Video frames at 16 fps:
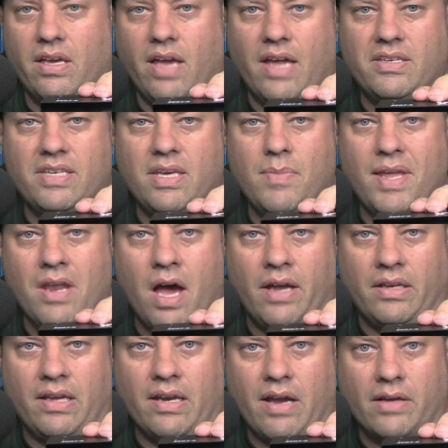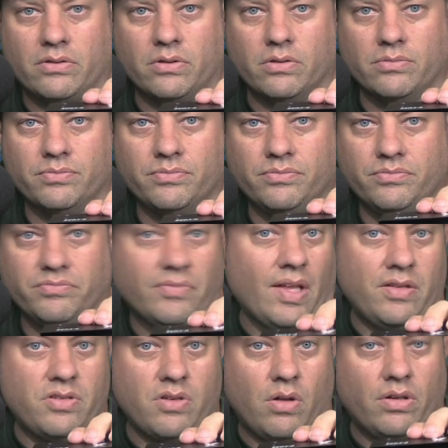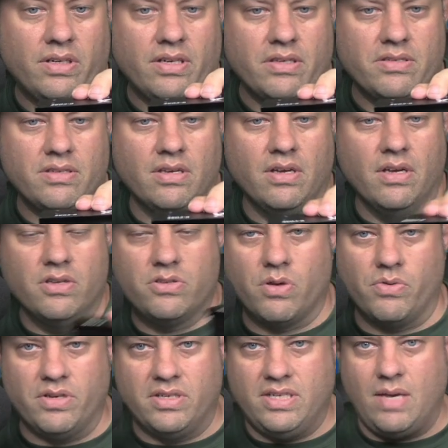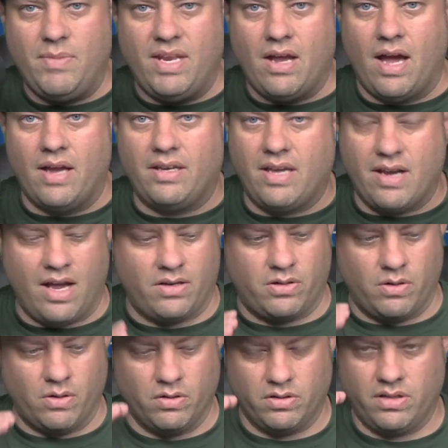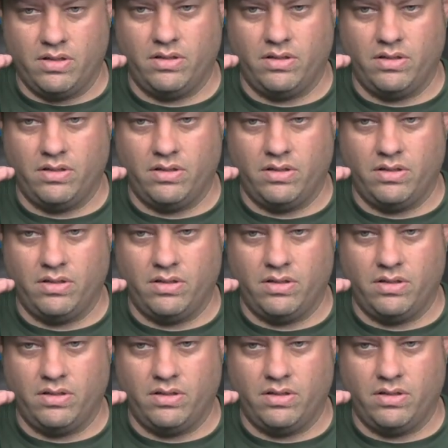a DB9 connector. That's all it is. So the DB9 connector,